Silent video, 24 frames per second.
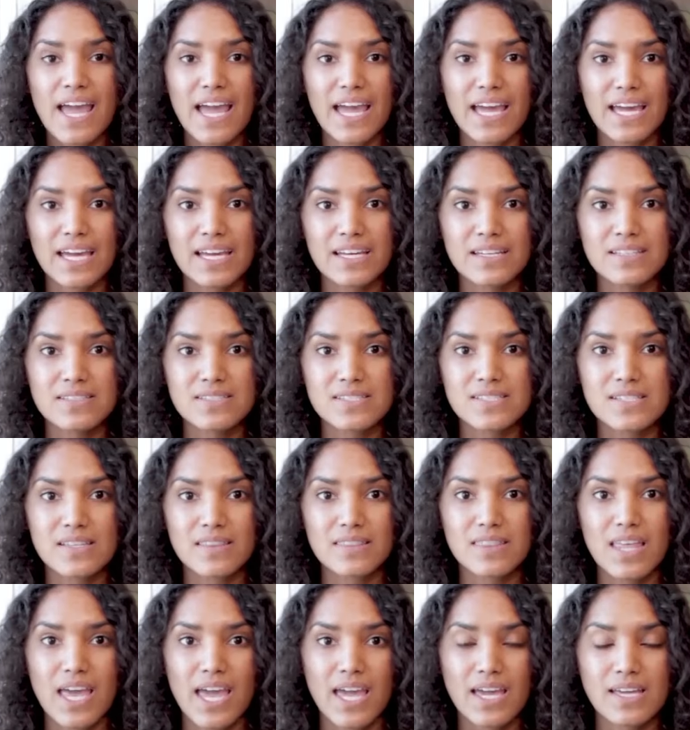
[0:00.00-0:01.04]
and
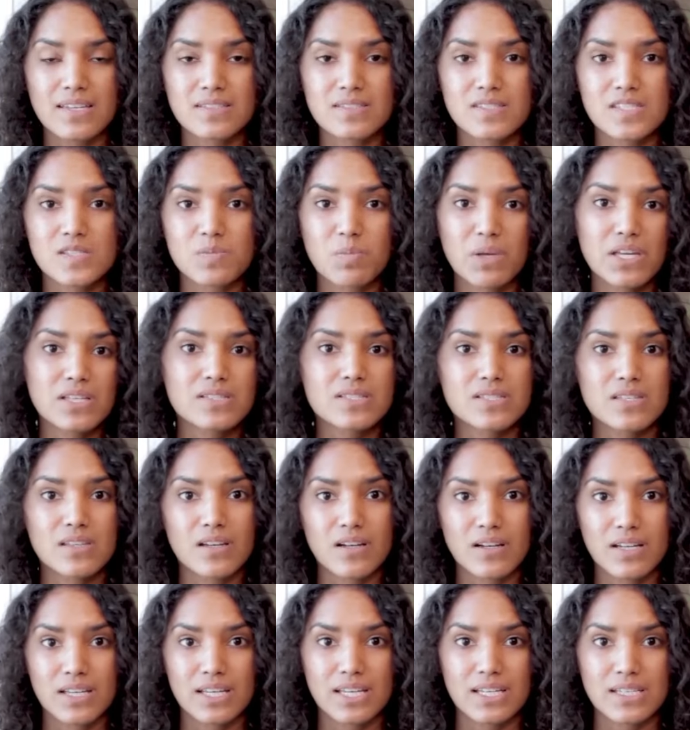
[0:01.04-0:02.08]
they speak to
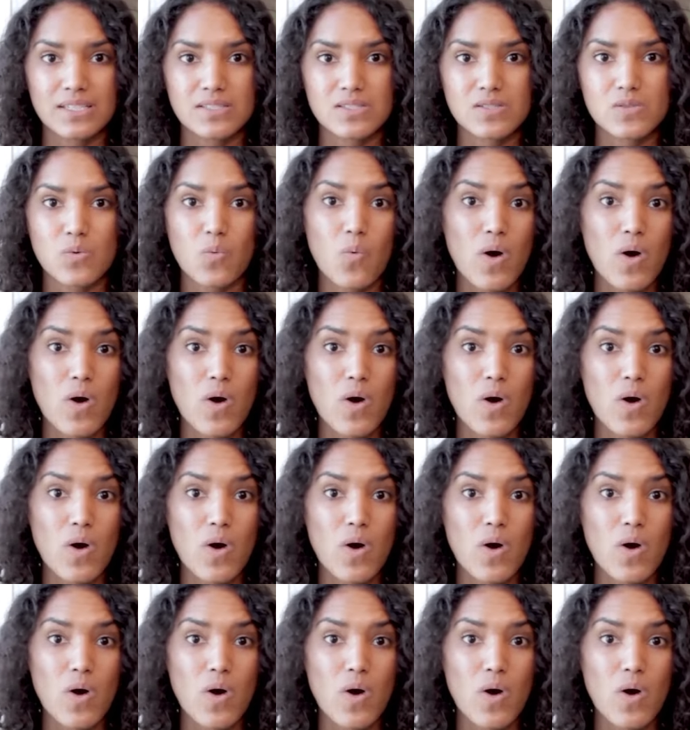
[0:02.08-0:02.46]
their kids.